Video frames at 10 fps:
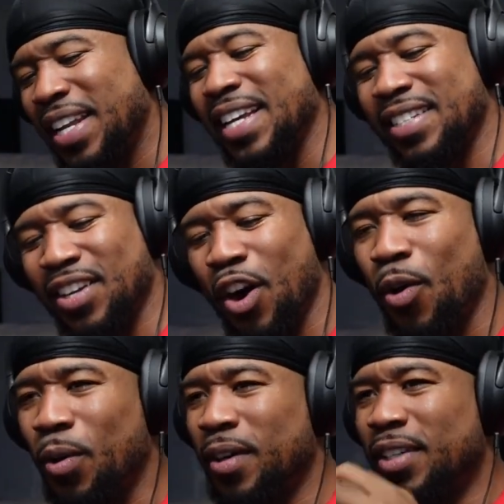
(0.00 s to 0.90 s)
Let's go.
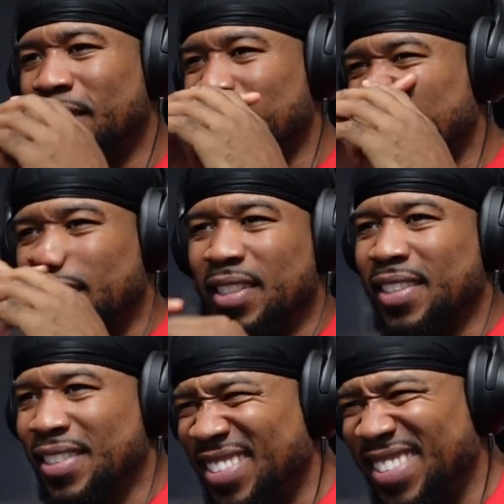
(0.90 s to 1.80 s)
wrong? We
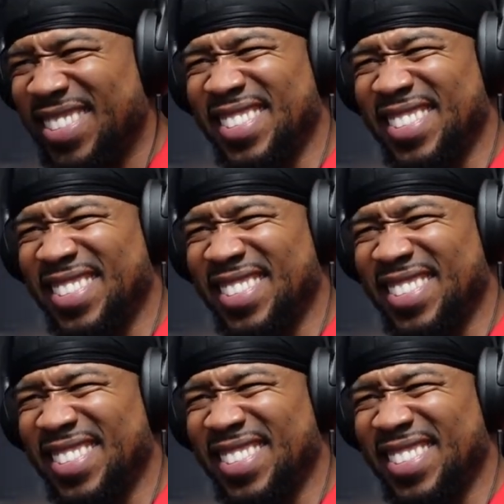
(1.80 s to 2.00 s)
gon' throw our